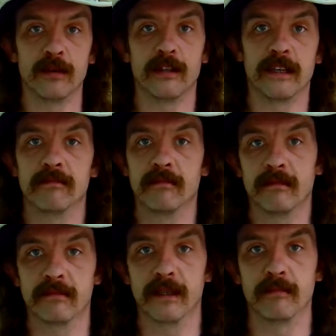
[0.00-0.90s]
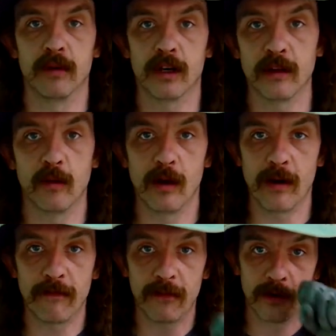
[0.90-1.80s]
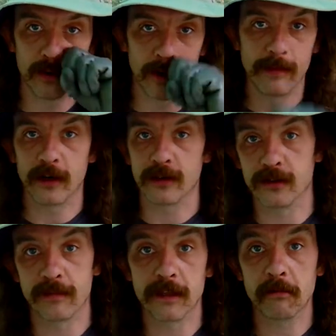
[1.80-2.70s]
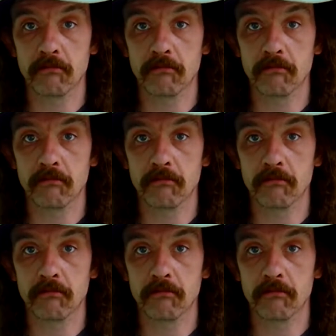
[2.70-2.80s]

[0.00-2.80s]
I, I bought it at Walmart for 20 bucks or something.